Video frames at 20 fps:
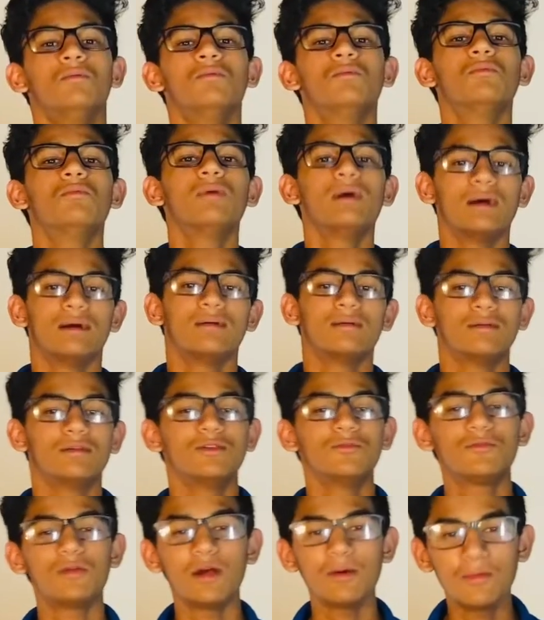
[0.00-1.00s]
Well,
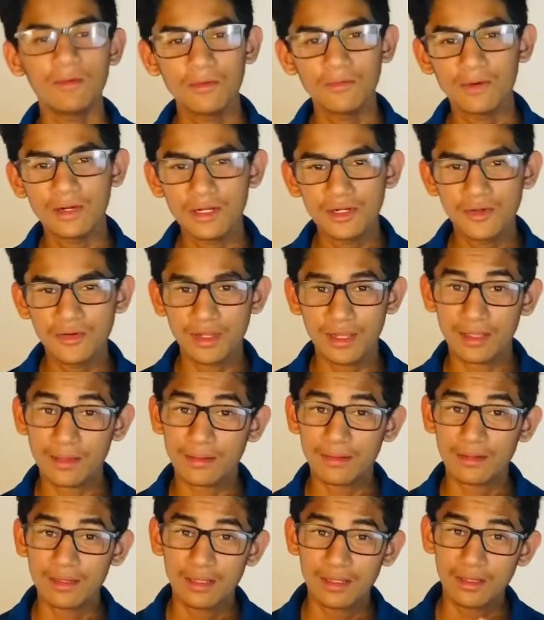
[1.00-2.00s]
you're probably wondering
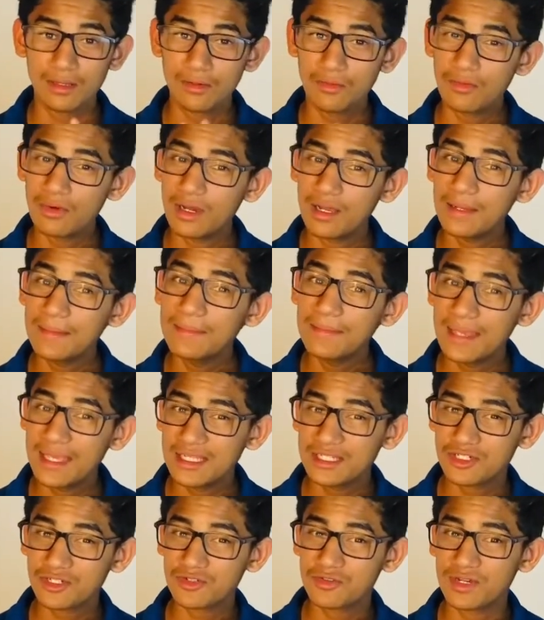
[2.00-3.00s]
one
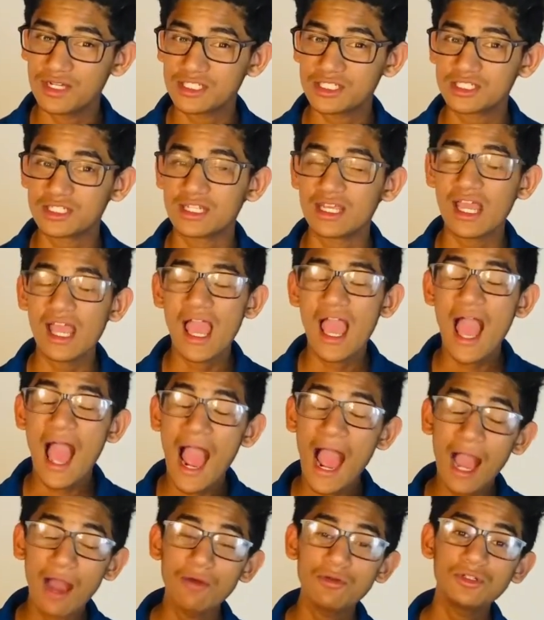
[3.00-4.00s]
major question.
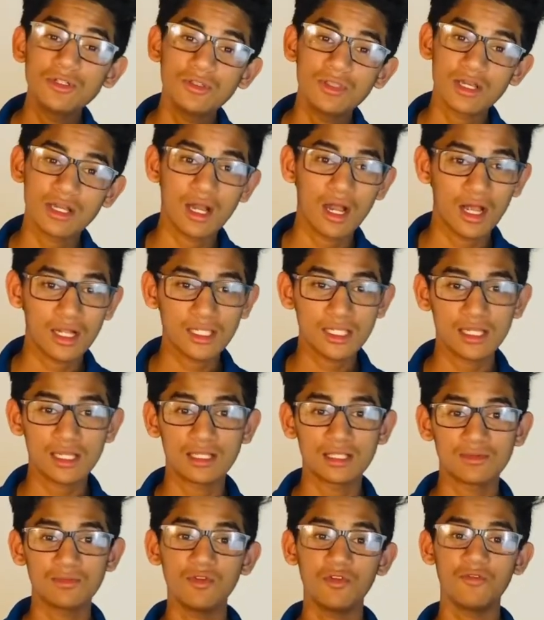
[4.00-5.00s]
How do the
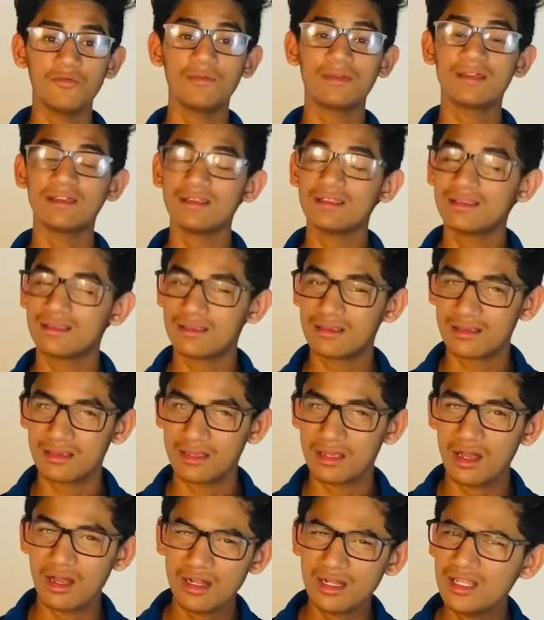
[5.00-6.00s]
continents move? Because
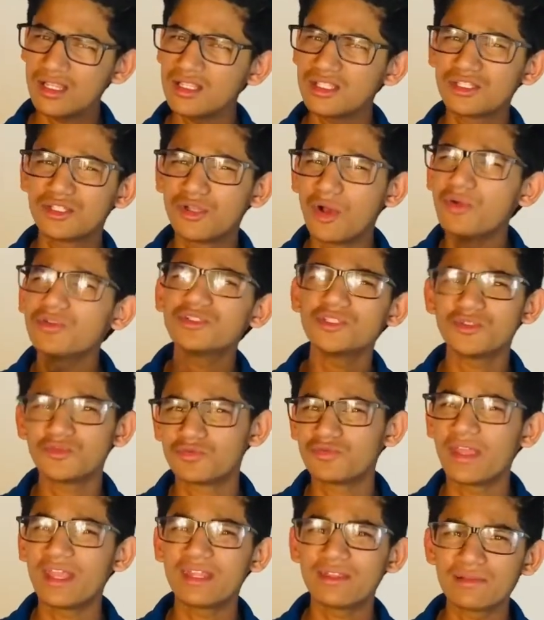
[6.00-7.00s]
continents don't just
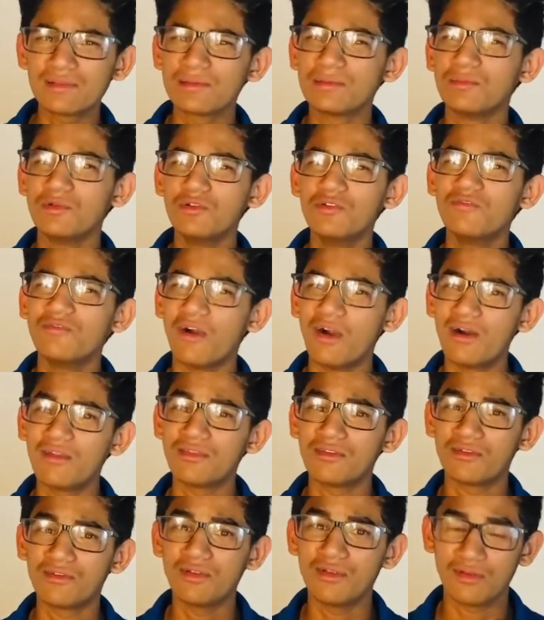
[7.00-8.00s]
randomly move on
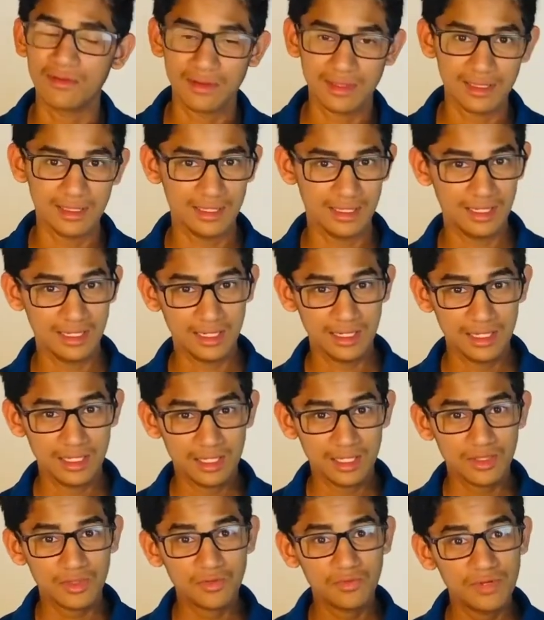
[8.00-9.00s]
their own.
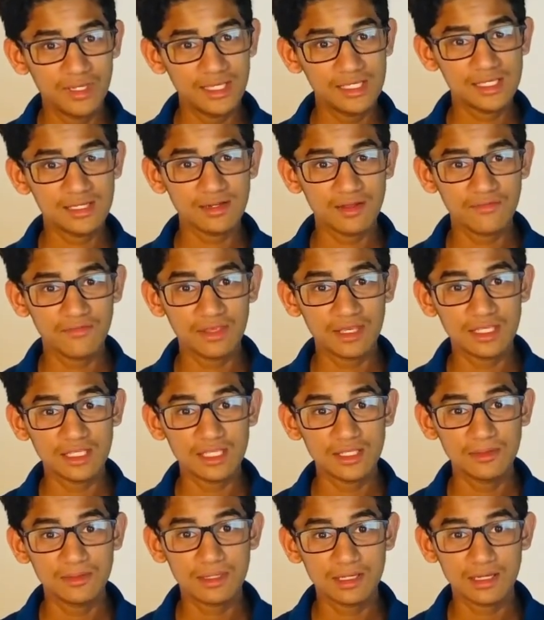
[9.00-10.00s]
The reason of this
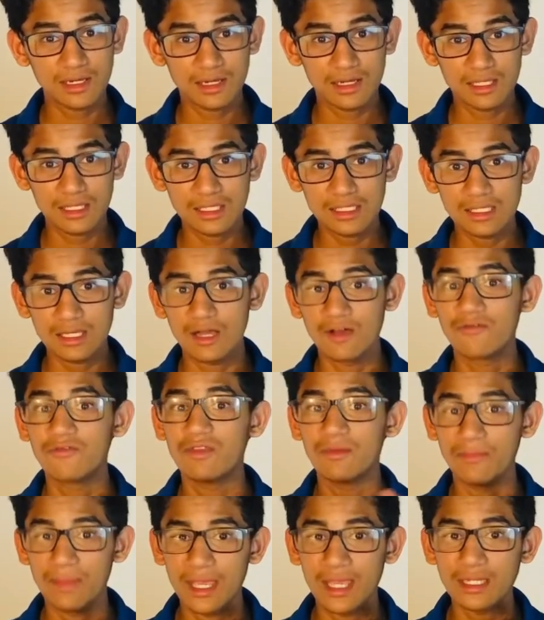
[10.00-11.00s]
is because of the
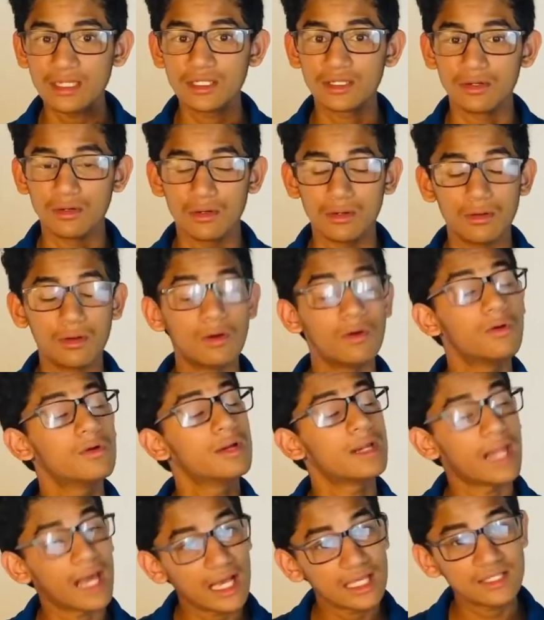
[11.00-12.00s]
mantle, or
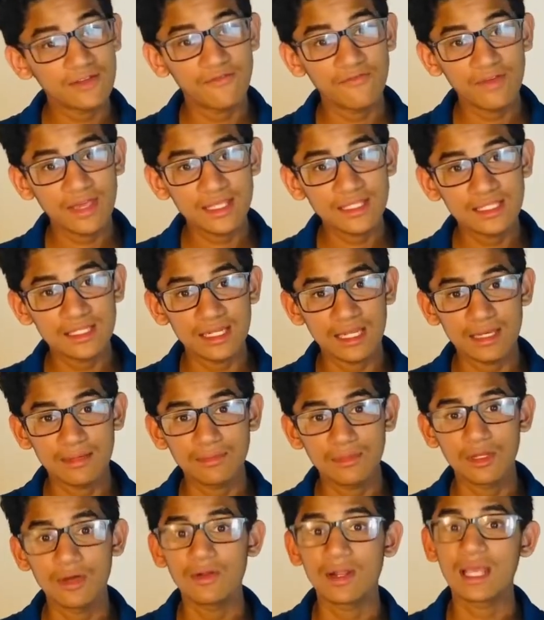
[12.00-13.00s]
it has a fancy name
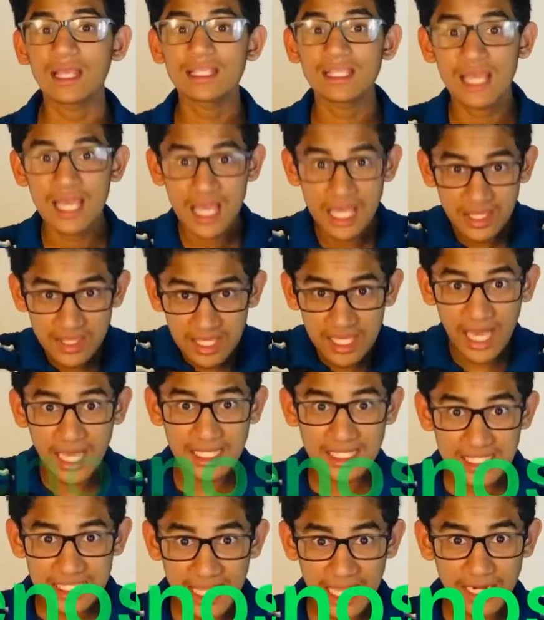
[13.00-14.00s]
known as the
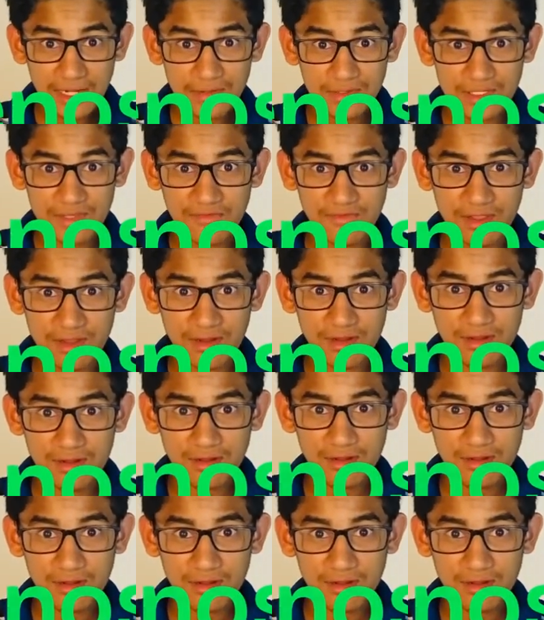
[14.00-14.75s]
asthenosphere.